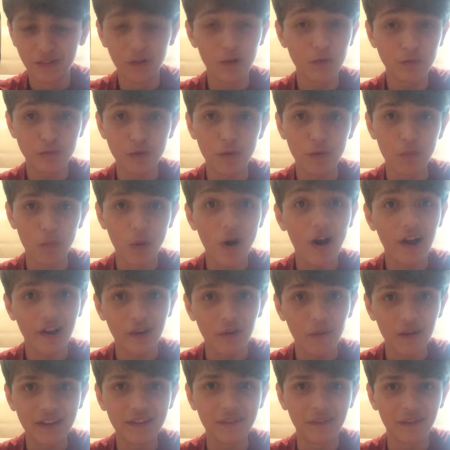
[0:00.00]
not for a
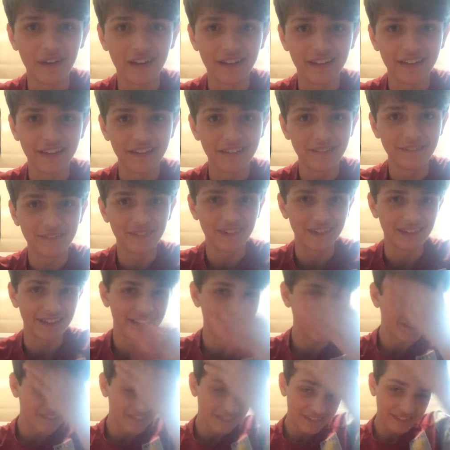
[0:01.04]
while anyway. But
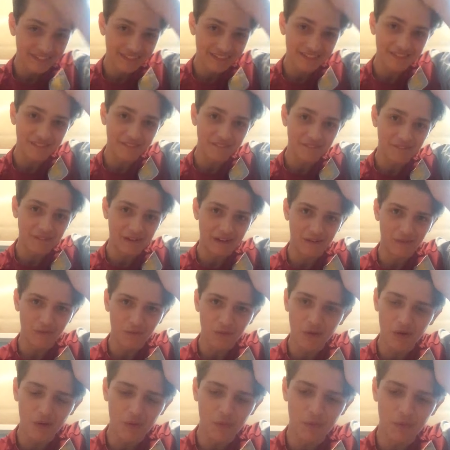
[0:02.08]
wow,
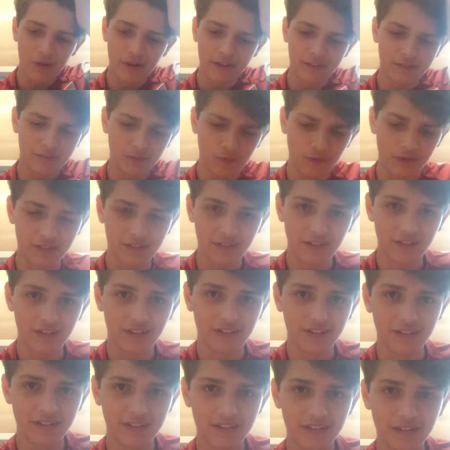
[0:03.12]
what a way to end
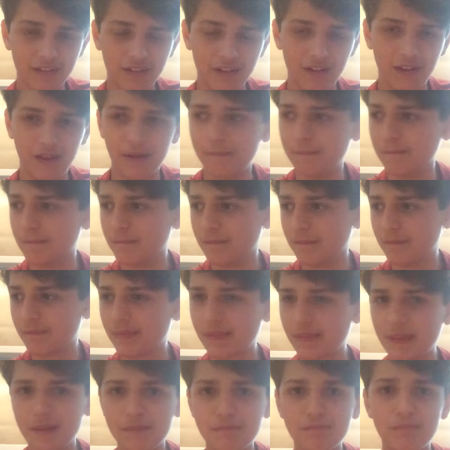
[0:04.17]
our um,
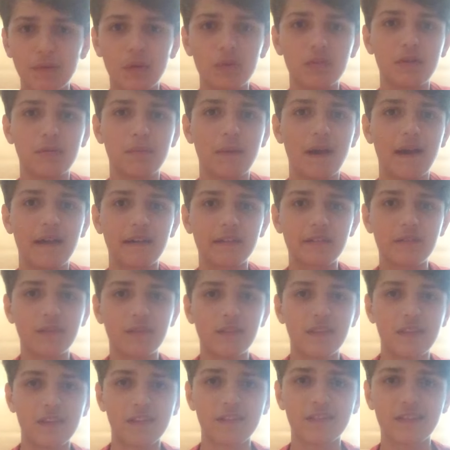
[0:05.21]
multi packs for
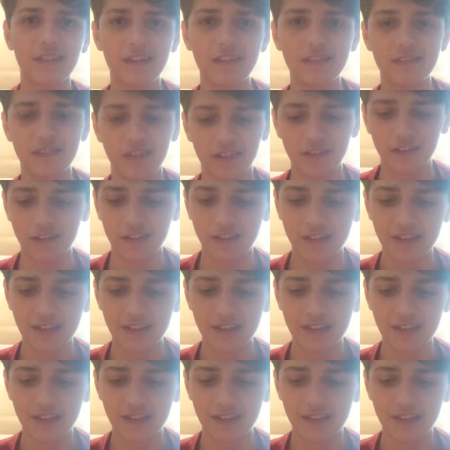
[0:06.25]
this season.